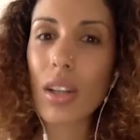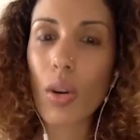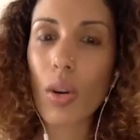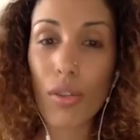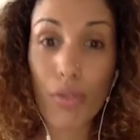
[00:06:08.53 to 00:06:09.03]

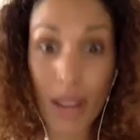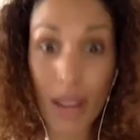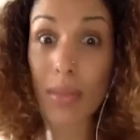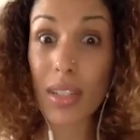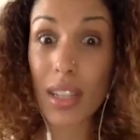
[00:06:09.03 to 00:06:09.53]
or
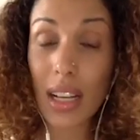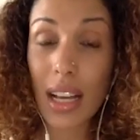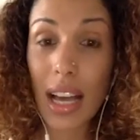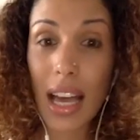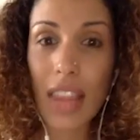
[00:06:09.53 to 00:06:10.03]
framed.
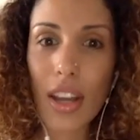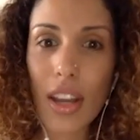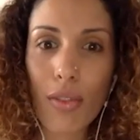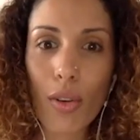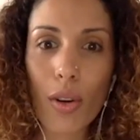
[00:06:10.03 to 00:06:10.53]
And
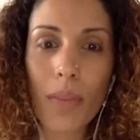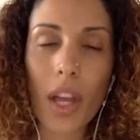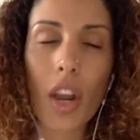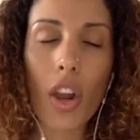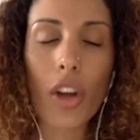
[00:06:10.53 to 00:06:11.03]
therefore,
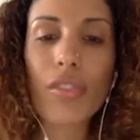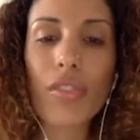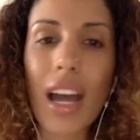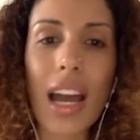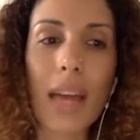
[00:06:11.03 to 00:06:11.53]
a lot of
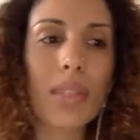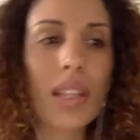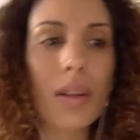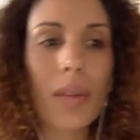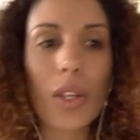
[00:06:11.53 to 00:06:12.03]
times
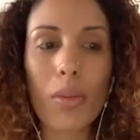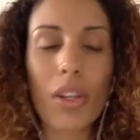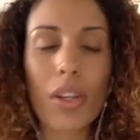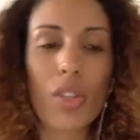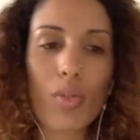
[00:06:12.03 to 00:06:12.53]
you
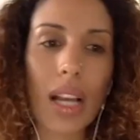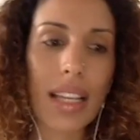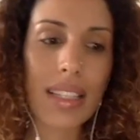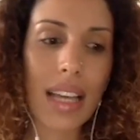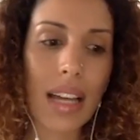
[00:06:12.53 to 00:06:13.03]
must
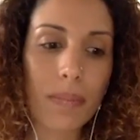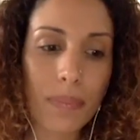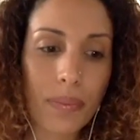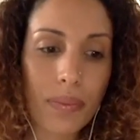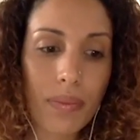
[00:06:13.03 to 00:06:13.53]
realize that
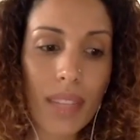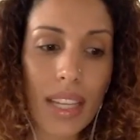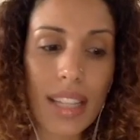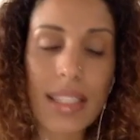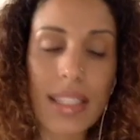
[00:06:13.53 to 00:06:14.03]

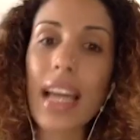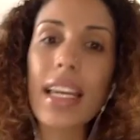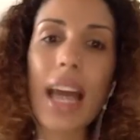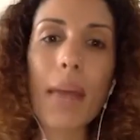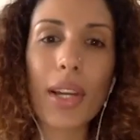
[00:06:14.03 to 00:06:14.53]
it's a
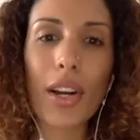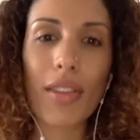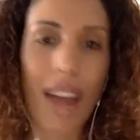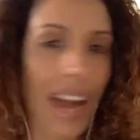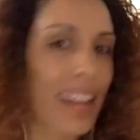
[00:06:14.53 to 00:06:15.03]
dynamic of
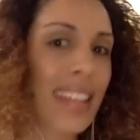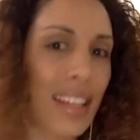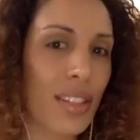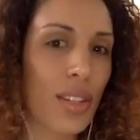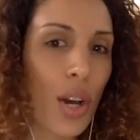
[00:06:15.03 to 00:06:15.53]

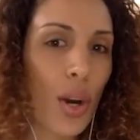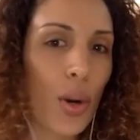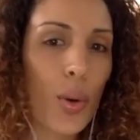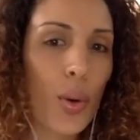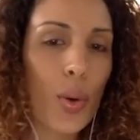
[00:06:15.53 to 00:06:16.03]
access.
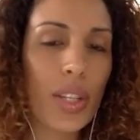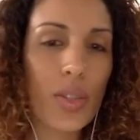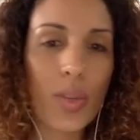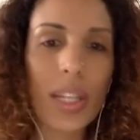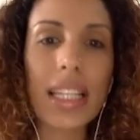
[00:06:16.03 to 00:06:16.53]
Who is
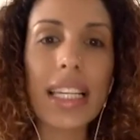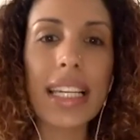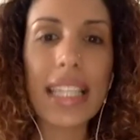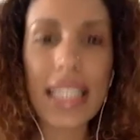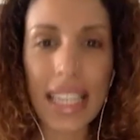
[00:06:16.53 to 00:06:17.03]
really
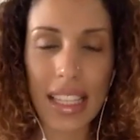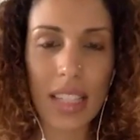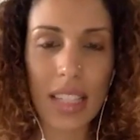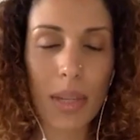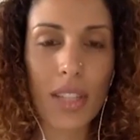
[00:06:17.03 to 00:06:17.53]
leading
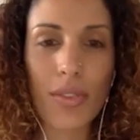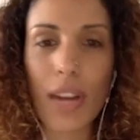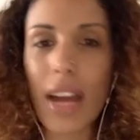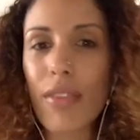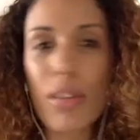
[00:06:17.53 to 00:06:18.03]
this? Because for
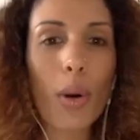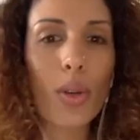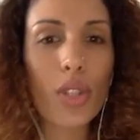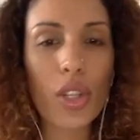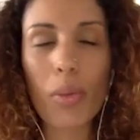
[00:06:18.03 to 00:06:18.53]
every
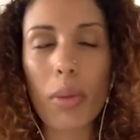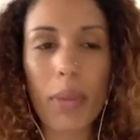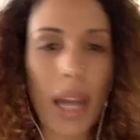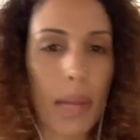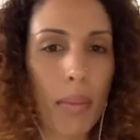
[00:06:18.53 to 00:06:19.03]
poacher you put
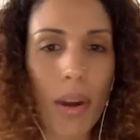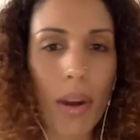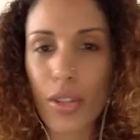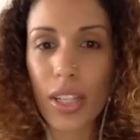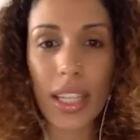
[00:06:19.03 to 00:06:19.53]
behind bars
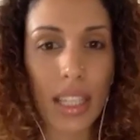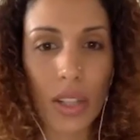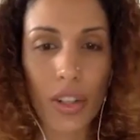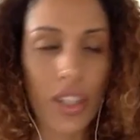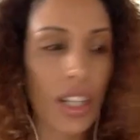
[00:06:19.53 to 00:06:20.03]
or kill
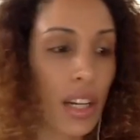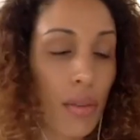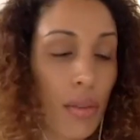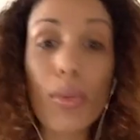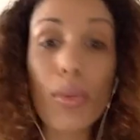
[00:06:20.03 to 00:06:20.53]
or
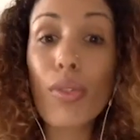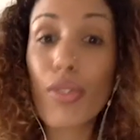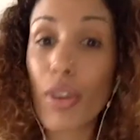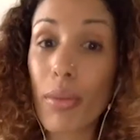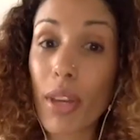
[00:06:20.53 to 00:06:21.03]
remove
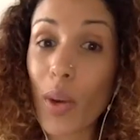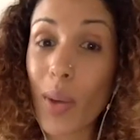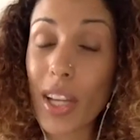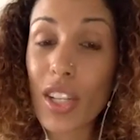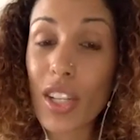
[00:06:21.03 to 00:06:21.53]
from the
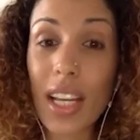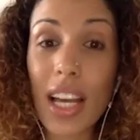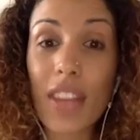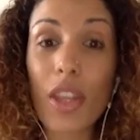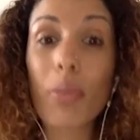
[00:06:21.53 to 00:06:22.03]
equation,
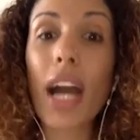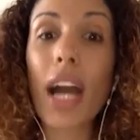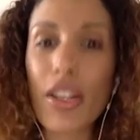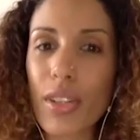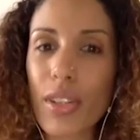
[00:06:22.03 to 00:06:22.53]
there'll be
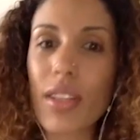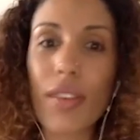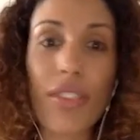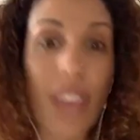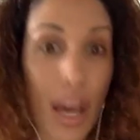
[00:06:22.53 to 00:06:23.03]
hundreds
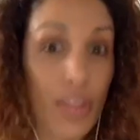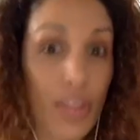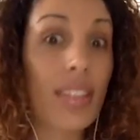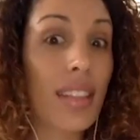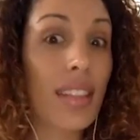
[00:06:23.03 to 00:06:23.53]
of
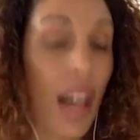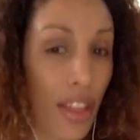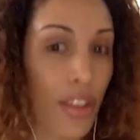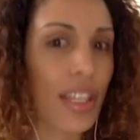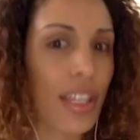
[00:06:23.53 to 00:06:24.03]
thousands
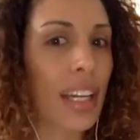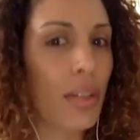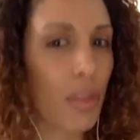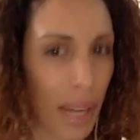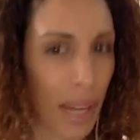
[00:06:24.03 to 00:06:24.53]
others that can
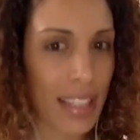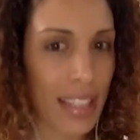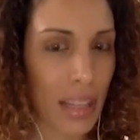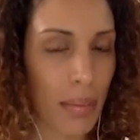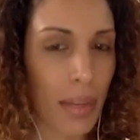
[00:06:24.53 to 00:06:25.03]
replace
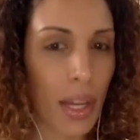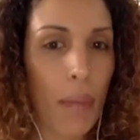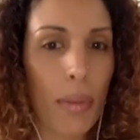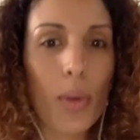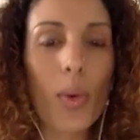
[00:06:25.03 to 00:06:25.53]
them.
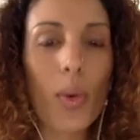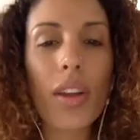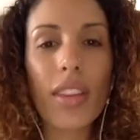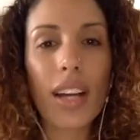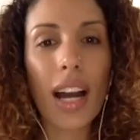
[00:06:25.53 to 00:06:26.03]
But who
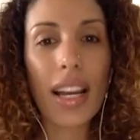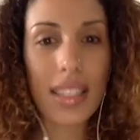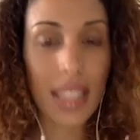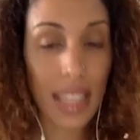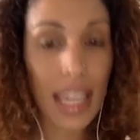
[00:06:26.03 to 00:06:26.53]
are the guys,
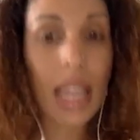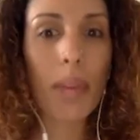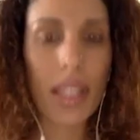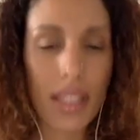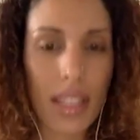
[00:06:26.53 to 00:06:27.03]
the
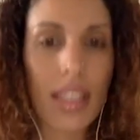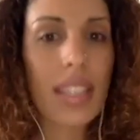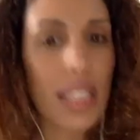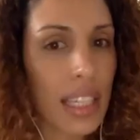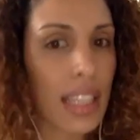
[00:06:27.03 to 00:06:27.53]
kingpins and the
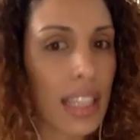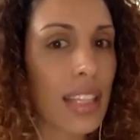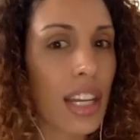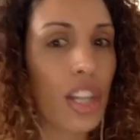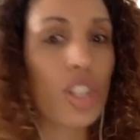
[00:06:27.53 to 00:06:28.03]
syndicates
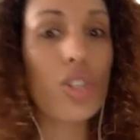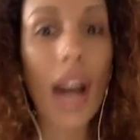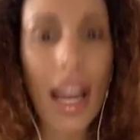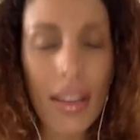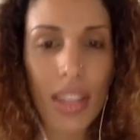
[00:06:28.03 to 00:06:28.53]
that are
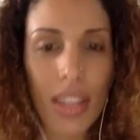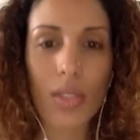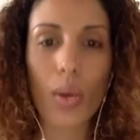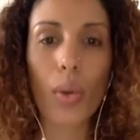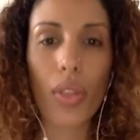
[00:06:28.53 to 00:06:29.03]
driving this
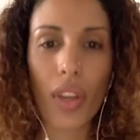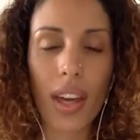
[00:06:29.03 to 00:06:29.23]
whole thing?